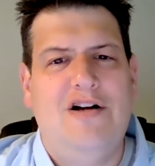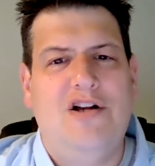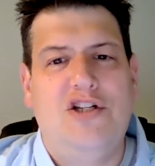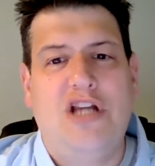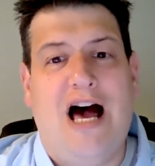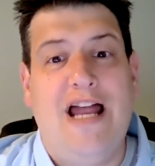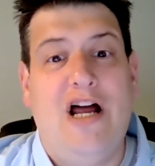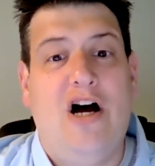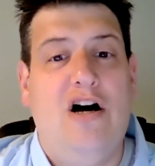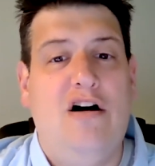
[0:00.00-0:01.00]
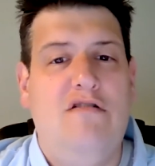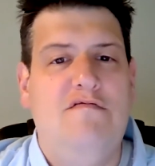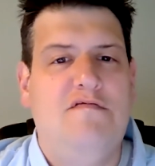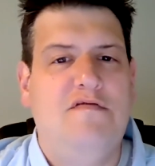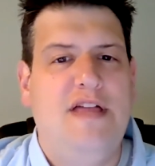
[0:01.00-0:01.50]
shot of
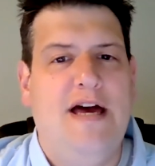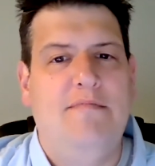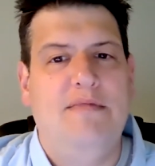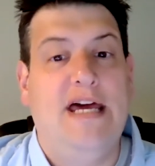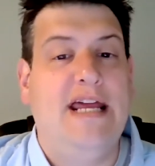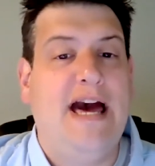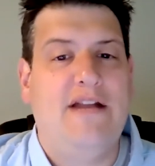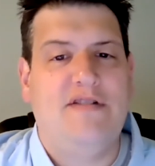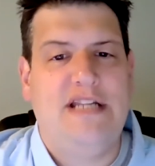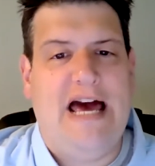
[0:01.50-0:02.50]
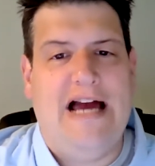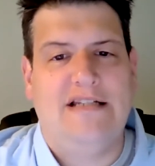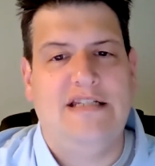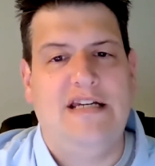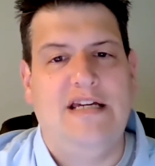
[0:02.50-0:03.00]
them getting out of a
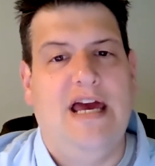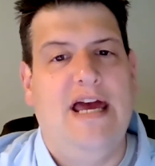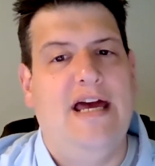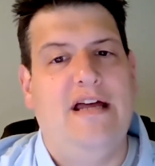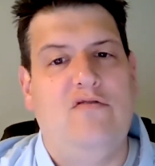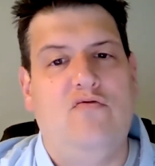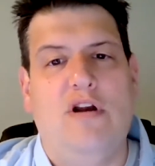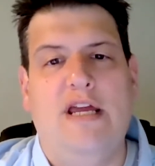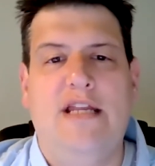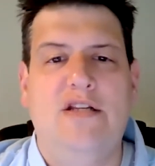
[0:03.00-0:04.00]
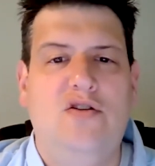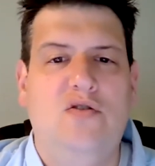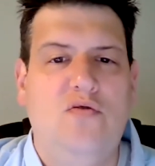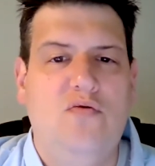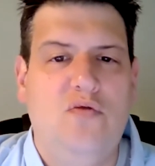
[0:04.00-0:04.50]
taxi and running
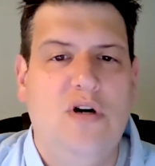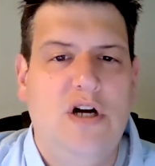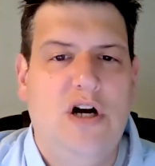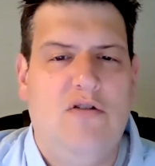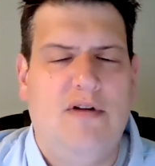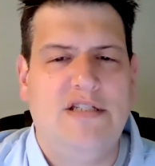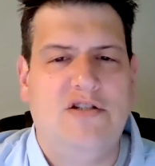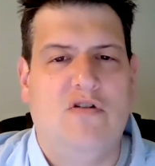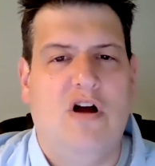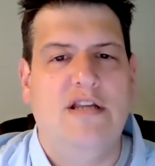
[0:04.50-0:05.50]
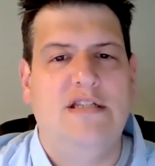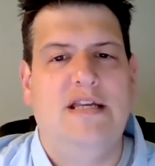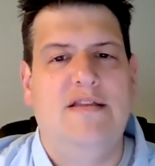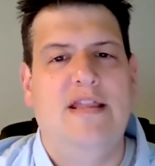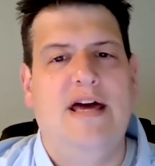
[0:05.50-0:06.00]
into a restaurant,
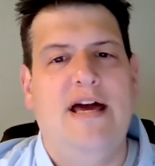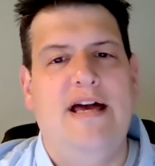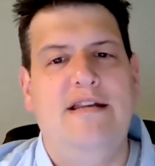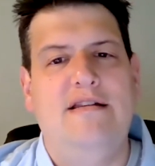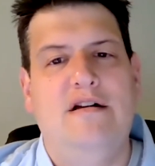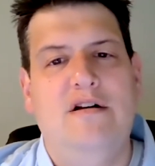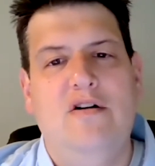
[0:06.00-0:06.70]
and then,